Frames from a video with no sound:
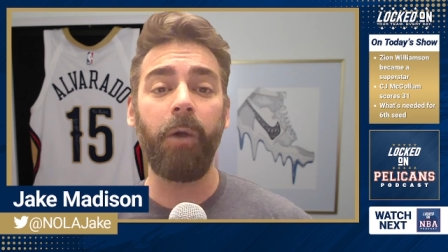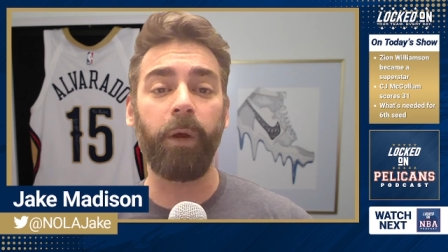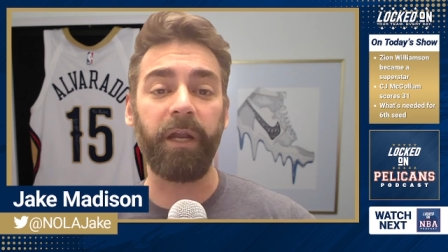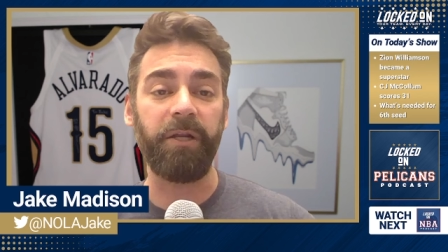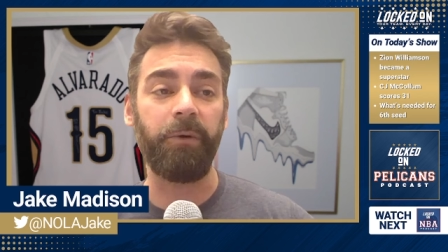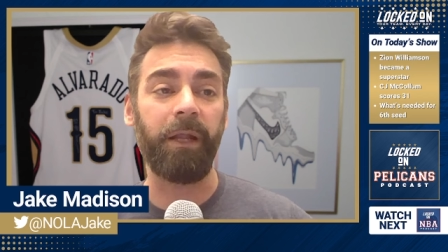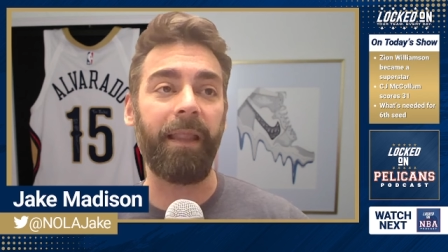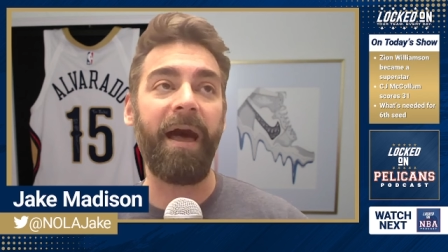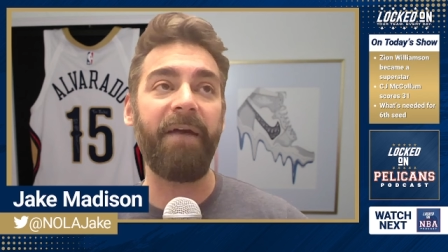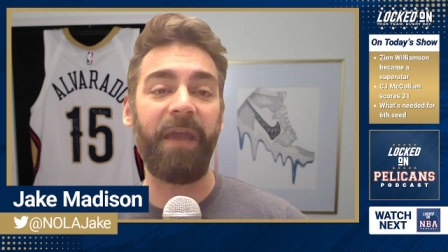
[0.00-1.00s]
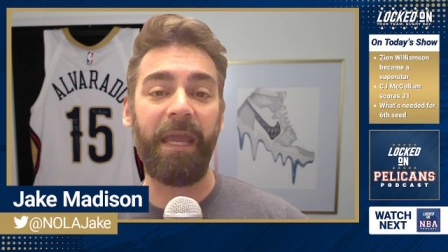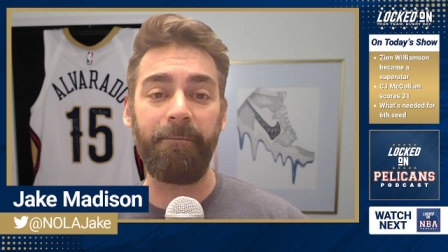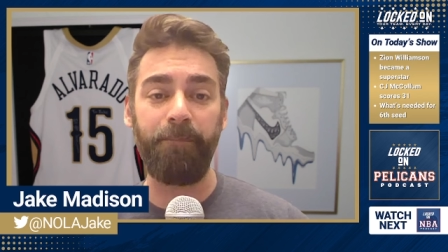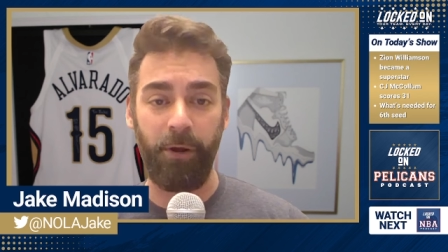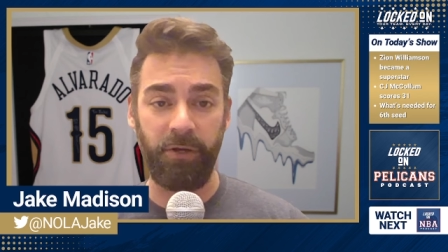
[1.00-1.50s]
We're going to do a live
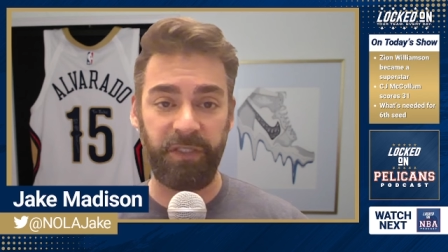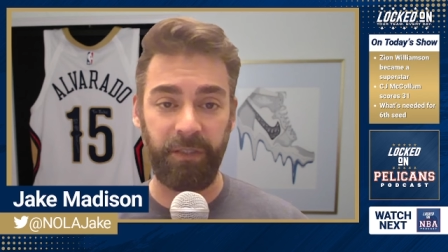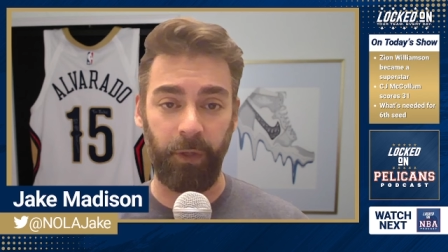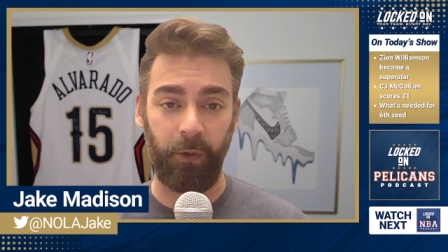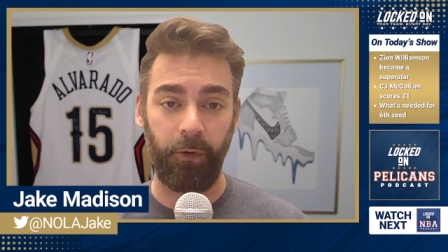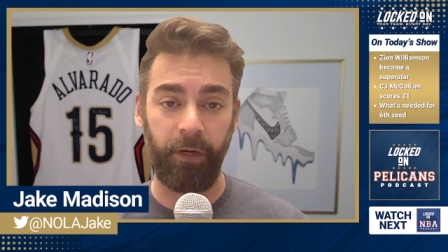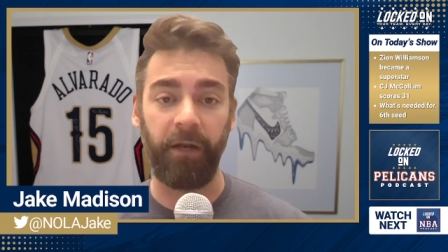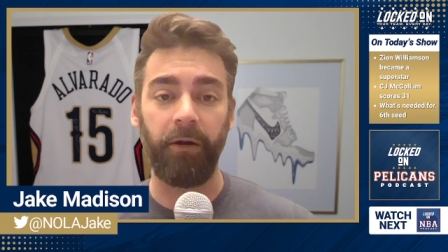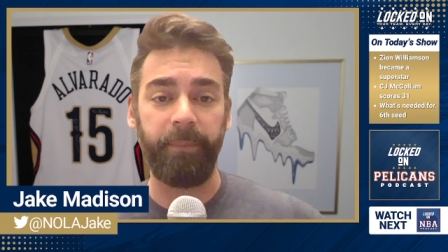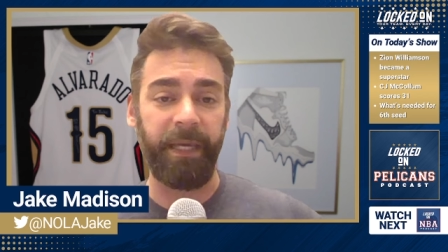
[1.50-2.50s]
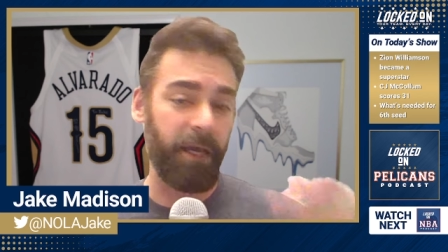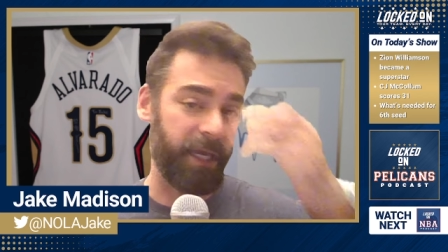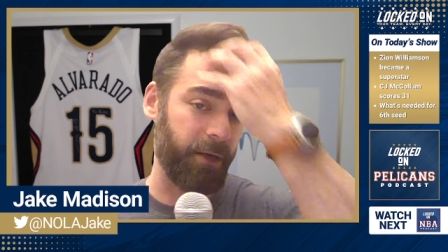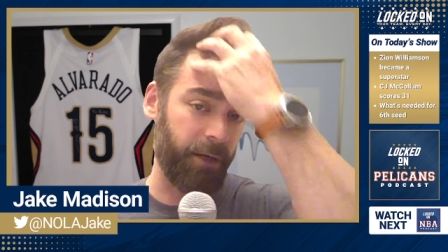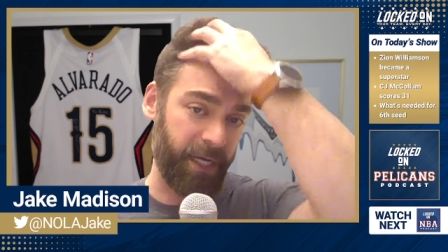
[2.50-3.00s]
in-person recording. It'll be
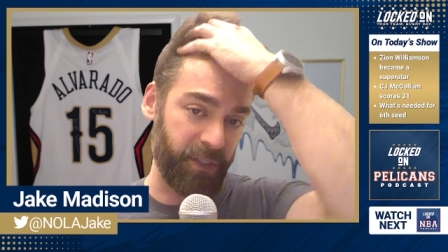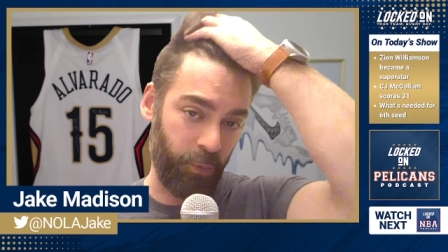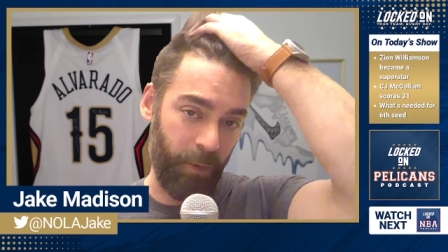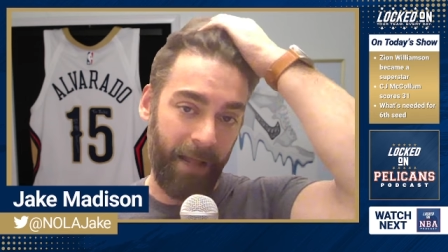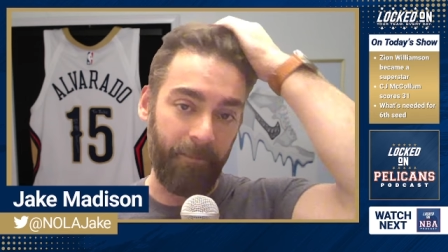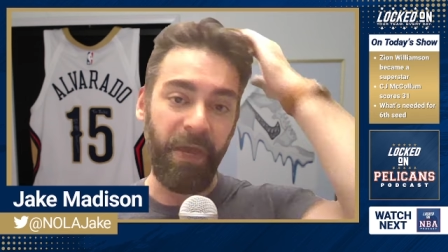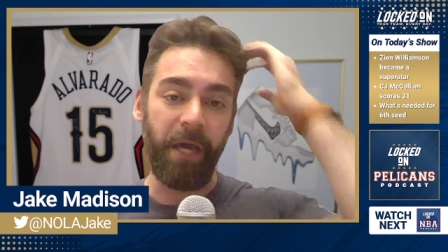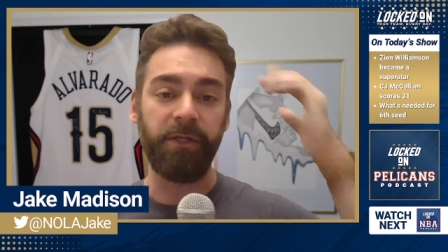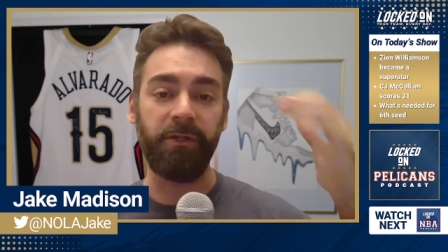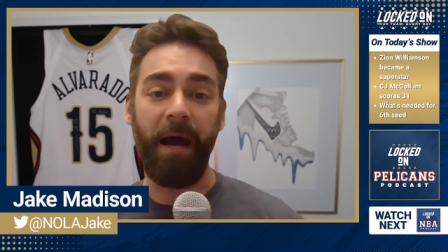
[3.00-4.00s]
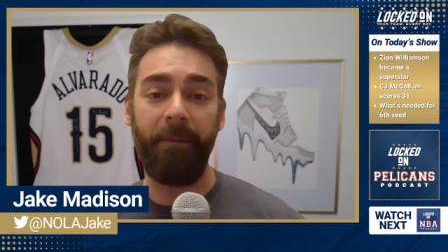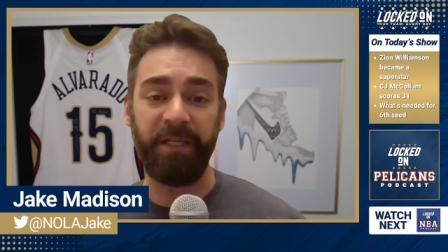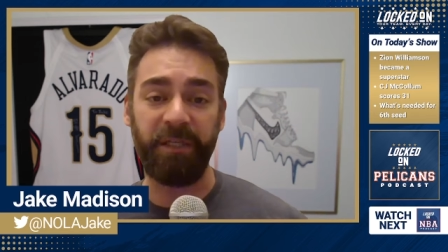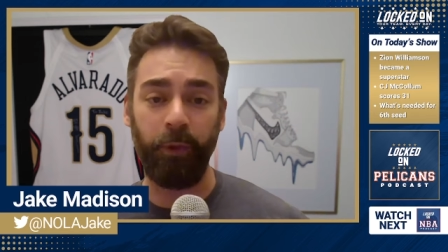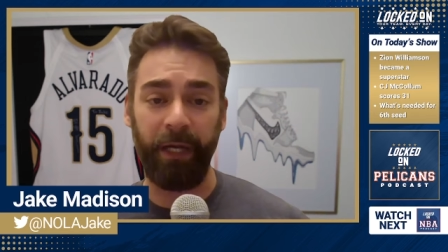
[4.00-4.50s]
here as well. Do not
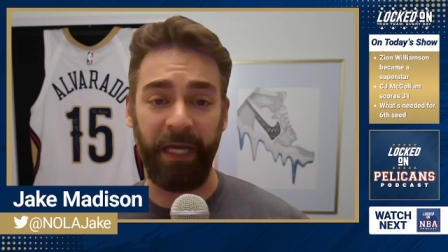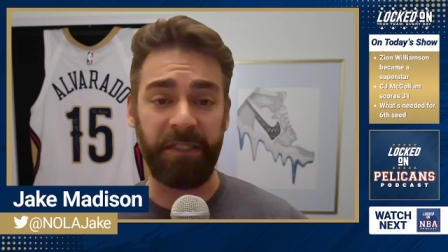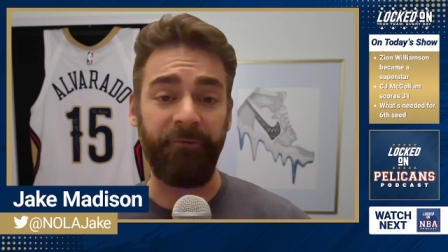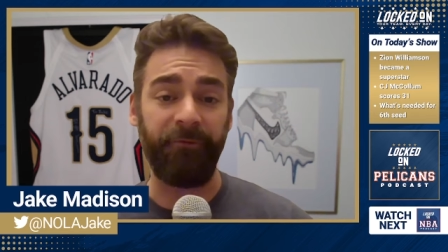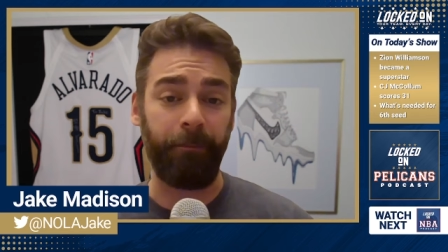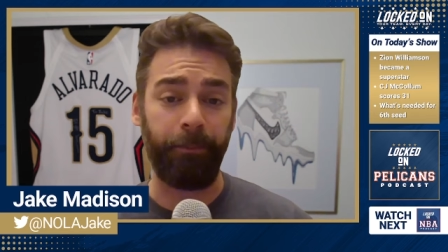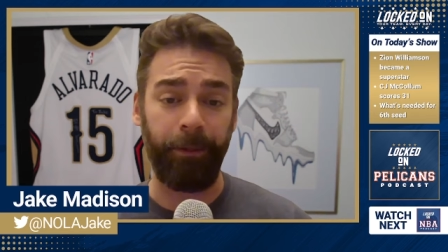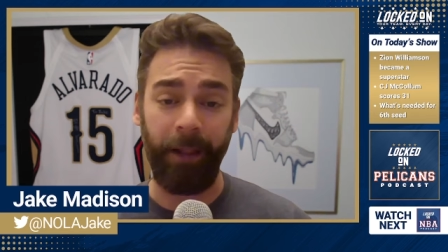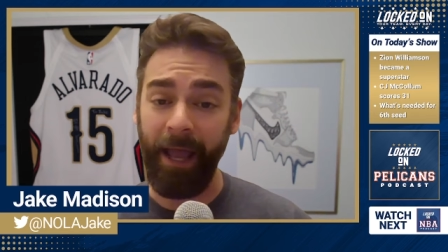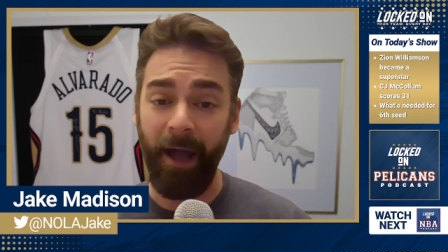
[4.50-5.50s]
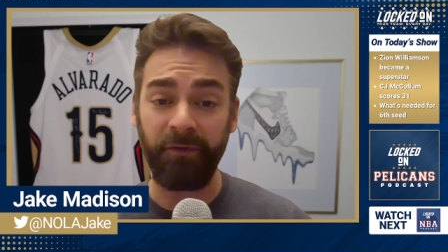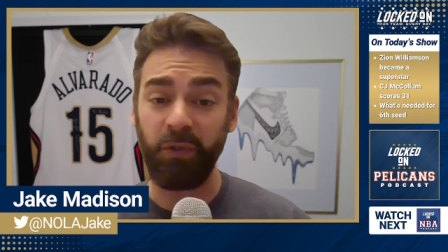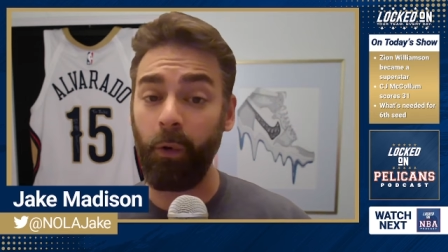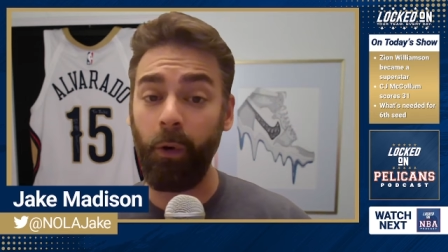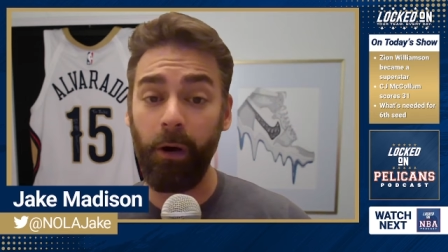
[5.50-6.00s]
miss it. We'll get you set for the playoffs
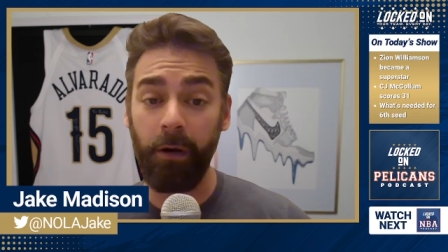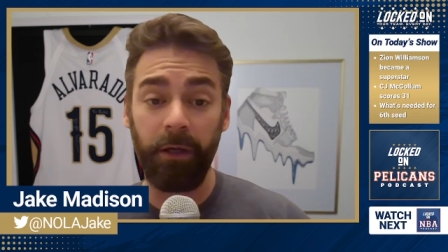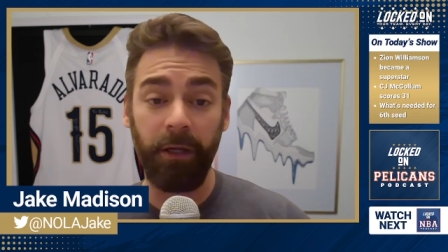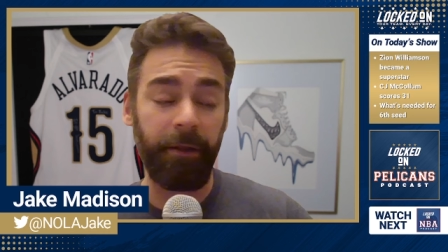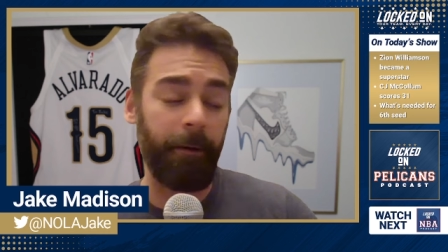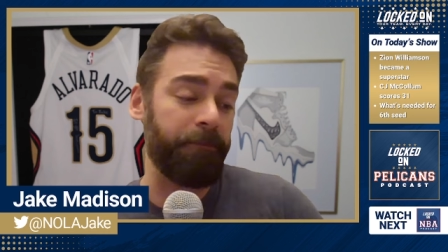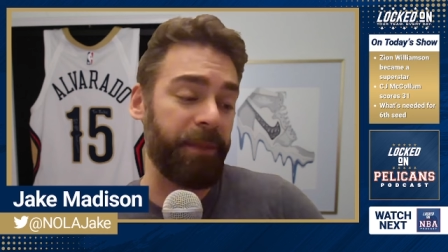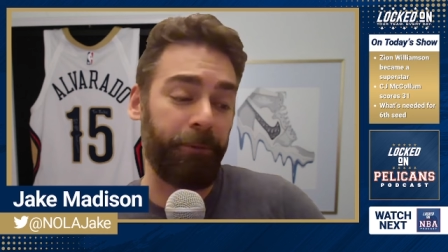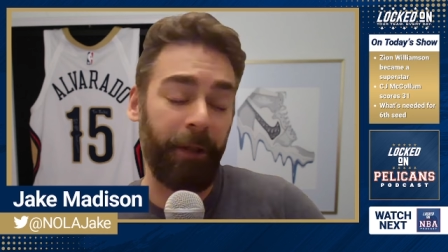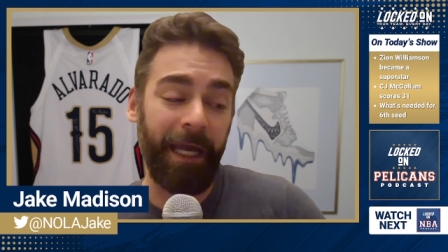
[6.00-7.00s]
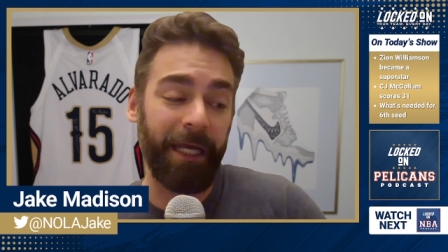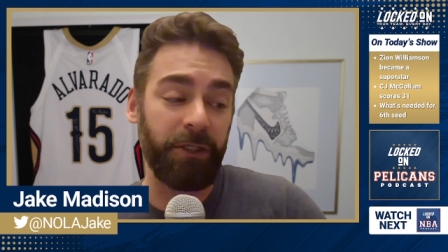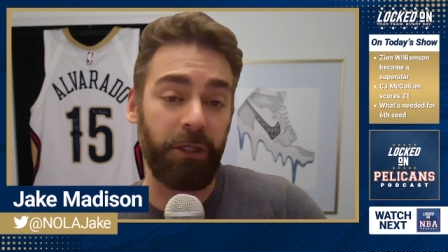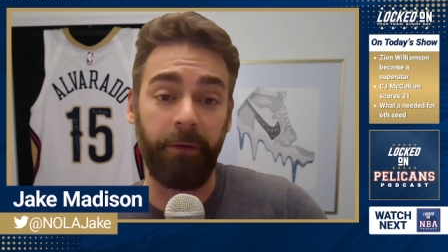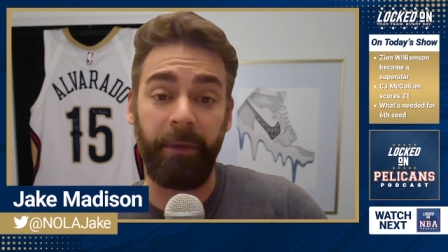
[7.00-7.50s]
or the, the play-in
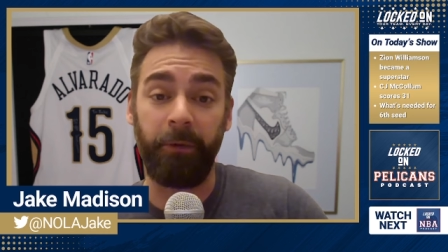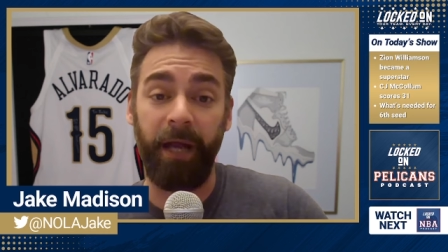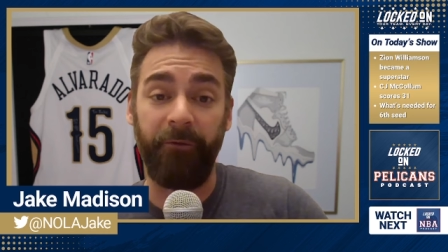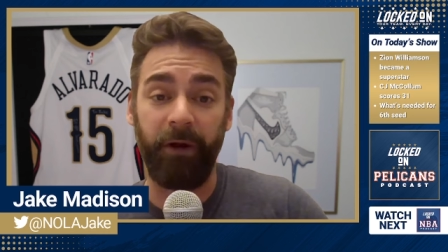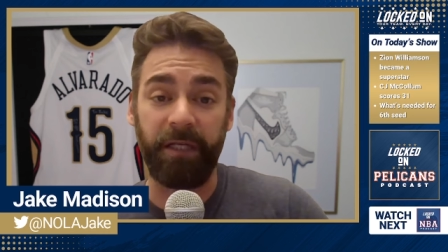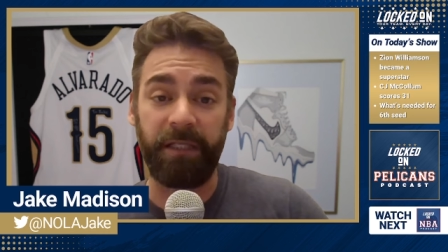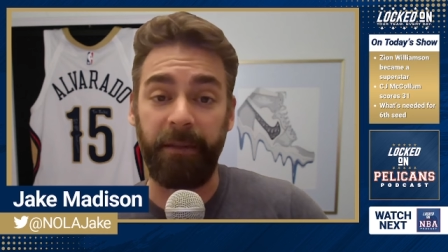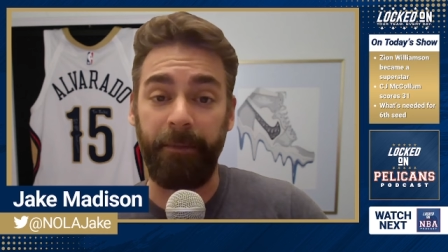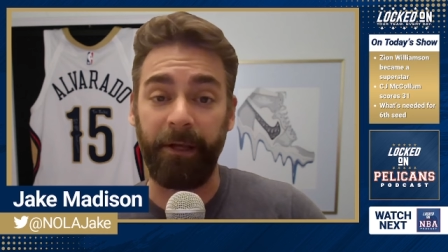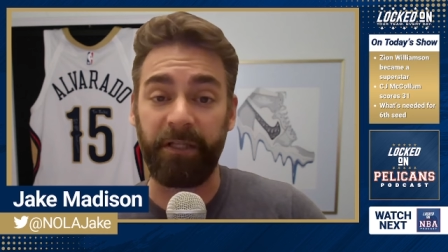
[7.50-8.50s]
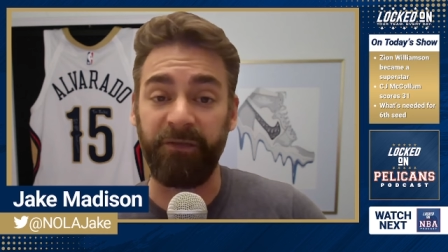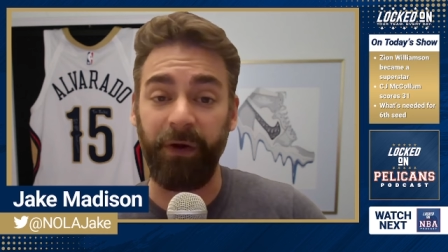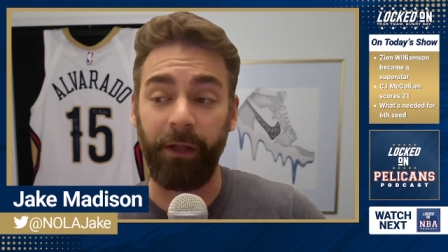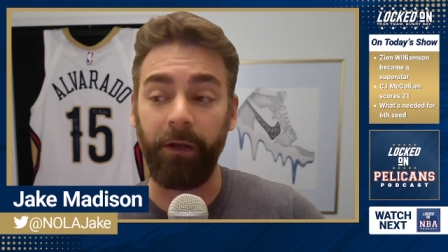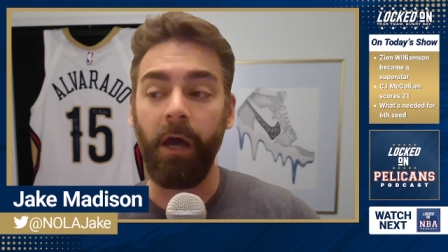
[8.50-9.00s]
tournament, whatever it is that the Pelicans
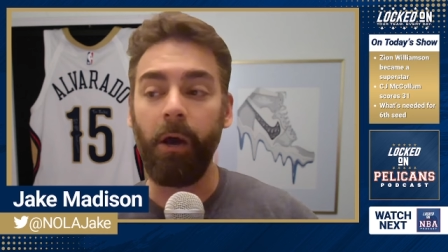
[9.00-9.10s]
fall in.